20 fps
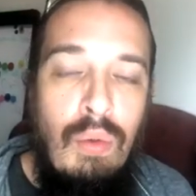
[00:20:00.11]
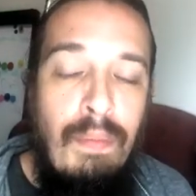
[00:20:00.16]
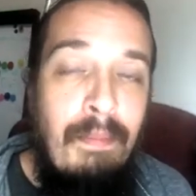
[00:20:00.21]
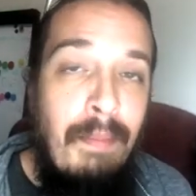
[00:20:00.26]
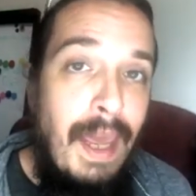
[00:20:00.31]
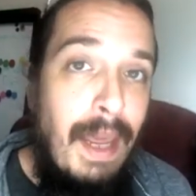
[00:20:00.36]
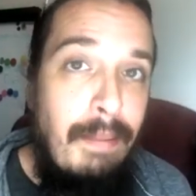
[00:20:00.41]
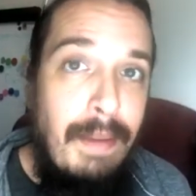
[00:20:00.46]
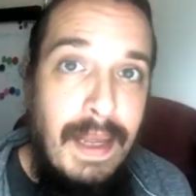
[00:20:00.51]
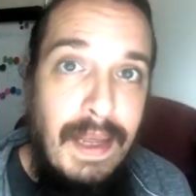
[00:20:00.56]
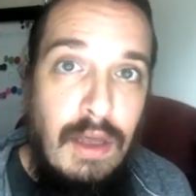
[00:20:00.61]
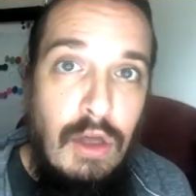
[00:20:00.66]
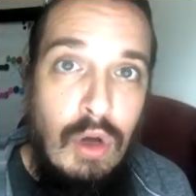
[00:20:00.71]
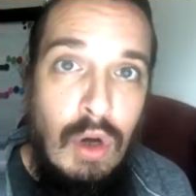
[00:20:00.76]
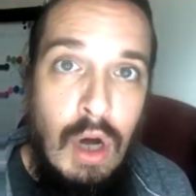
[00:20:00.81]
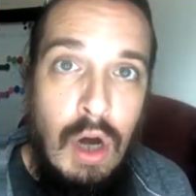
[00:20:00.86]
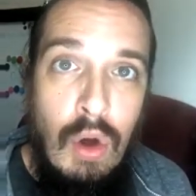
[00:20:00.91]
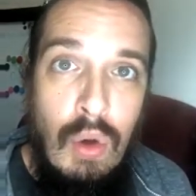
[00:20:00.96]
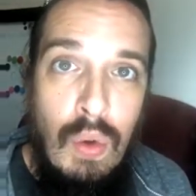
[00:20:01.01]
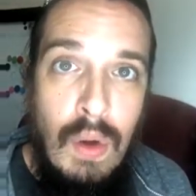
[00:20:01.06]
maybe
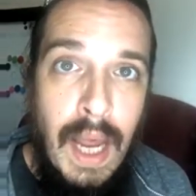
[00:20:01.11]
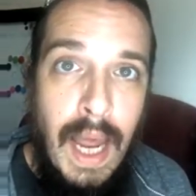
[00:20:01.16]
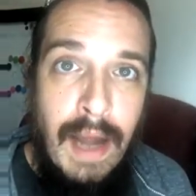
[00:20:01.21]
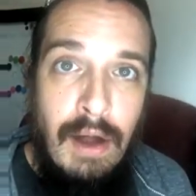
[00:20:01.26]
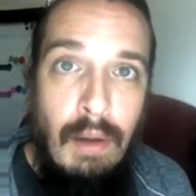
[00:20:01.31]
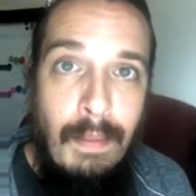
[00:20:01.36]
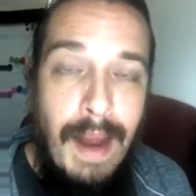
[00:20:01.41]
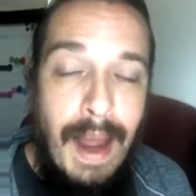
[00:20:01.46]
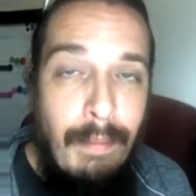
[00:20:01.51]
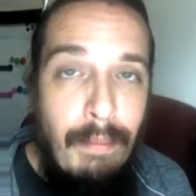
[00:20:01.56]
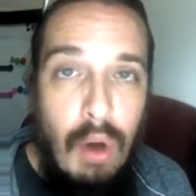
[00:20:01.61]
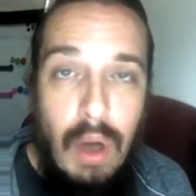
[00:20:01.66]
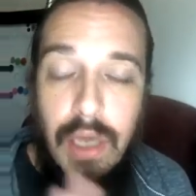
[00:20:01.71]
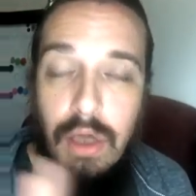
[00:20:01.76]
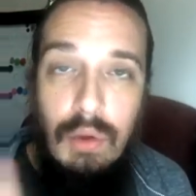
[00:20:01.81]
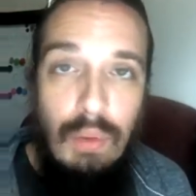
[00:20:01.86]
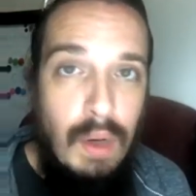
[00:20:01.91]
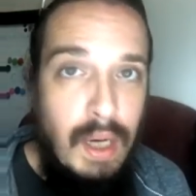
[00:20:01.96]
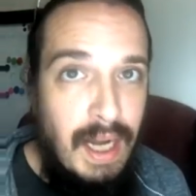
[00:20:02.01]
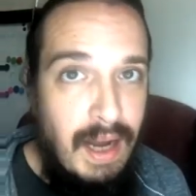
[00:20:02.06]
you're a Hungan or Mambo
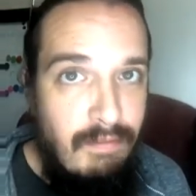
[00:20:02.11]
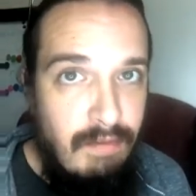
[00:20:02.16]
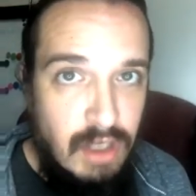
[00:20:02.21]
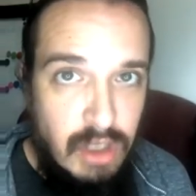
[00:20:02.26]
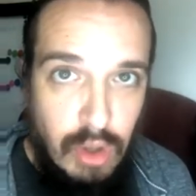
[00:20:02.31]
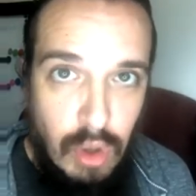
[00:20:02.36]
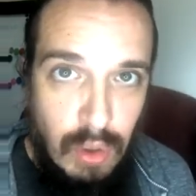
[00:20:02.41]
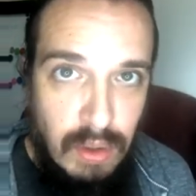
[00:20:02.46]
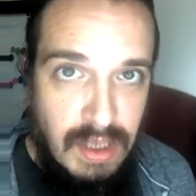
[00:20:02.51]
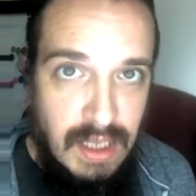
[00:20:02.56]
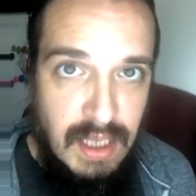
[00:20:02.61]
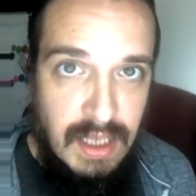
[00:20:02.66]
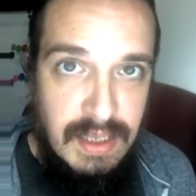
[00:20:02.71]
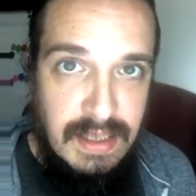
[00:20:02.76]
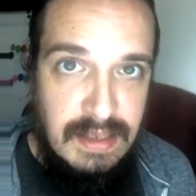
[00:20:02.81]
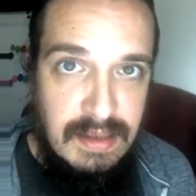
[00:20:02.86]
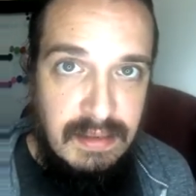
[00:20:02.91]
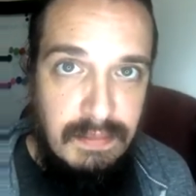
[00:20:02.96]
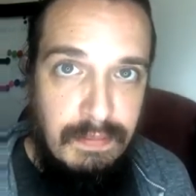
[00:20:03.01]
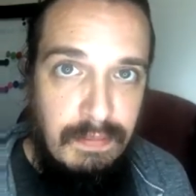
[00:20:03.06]
and you were never told
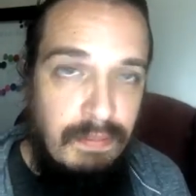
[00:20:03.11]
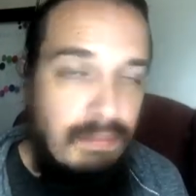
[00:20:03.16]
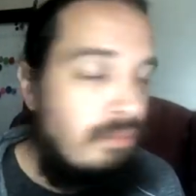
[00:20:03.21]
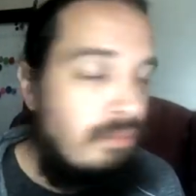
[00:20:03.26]
this.